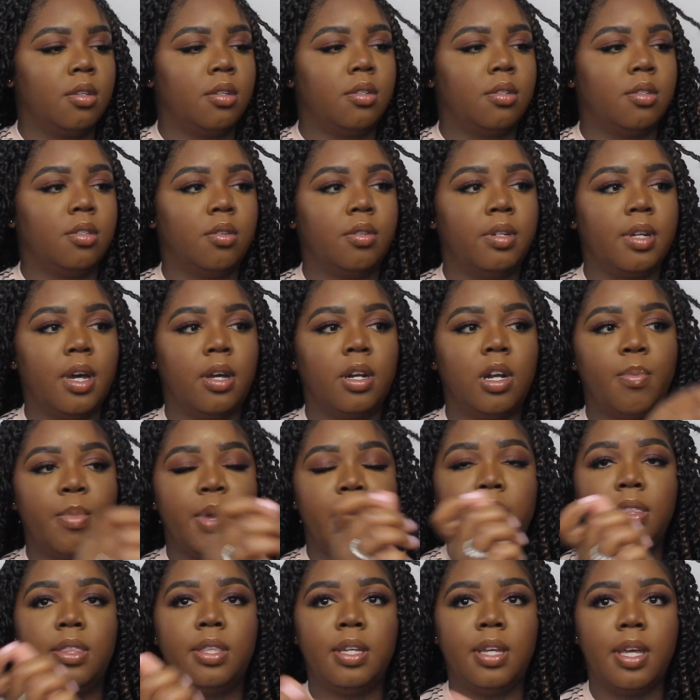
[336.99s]
So now I'm
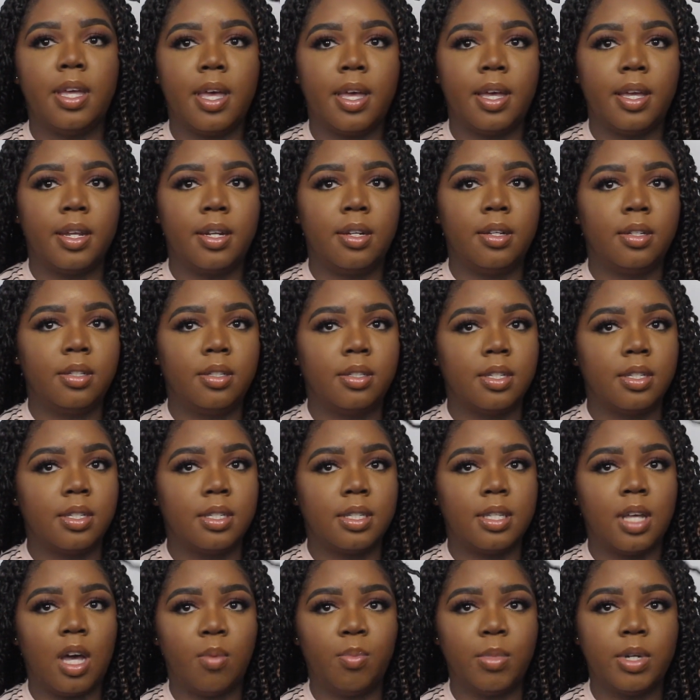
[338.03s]
at the end. This
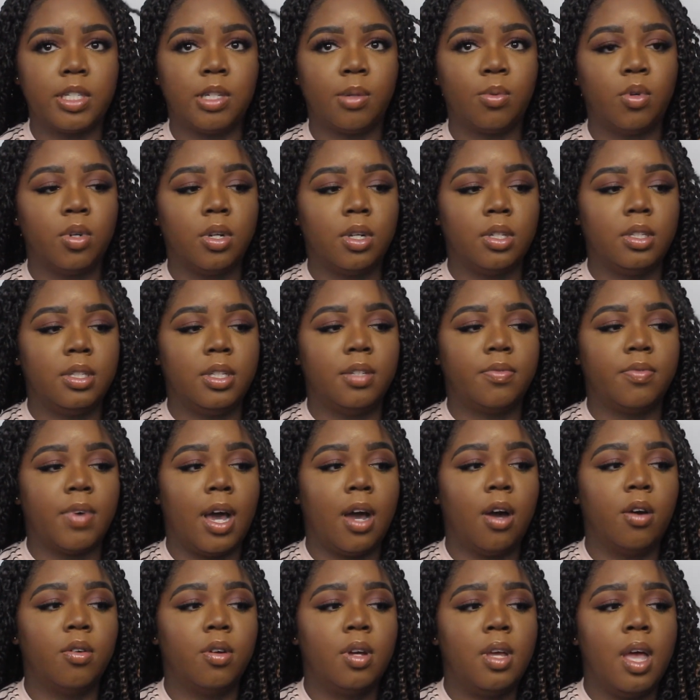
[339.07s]
is how much I'm going to leave
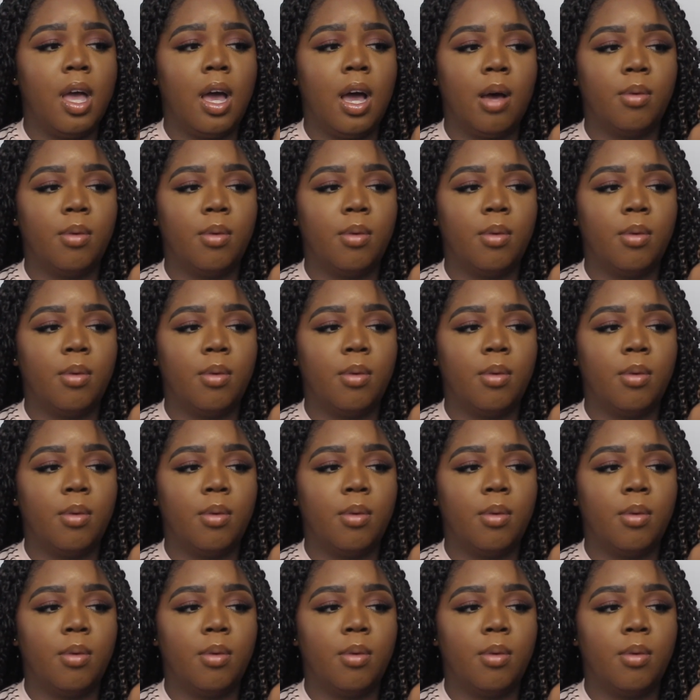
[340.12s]
out.